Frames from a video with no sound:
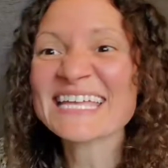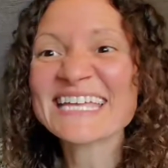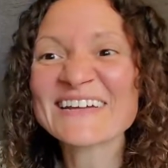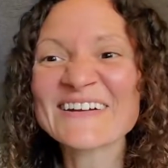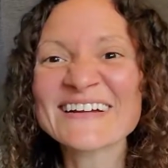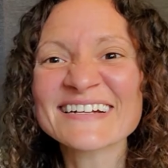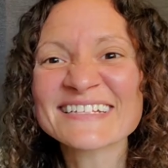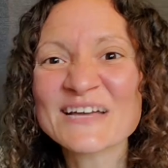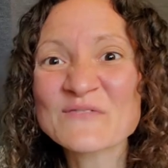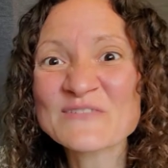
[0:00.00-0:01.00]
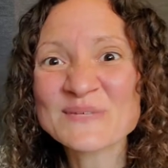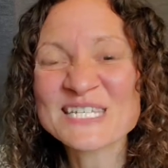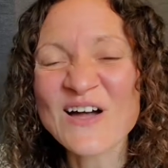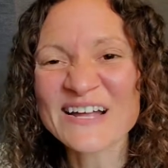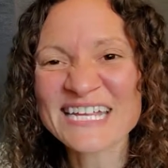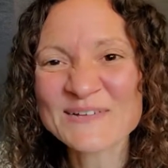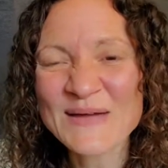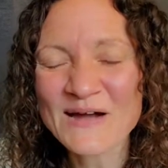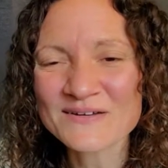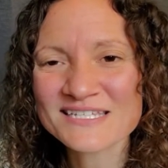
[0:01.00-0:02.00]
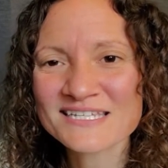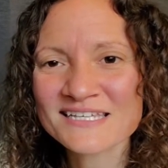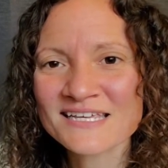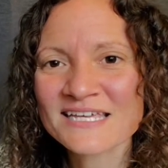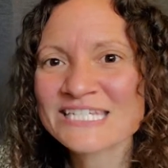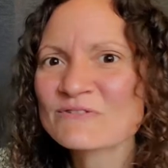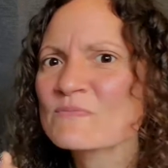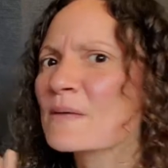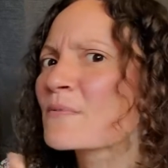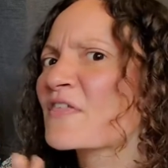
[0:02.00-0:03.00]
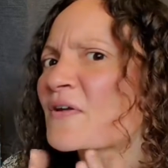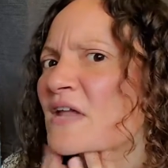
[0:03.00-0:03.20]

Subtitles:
here that we've been talking about? Do you remember their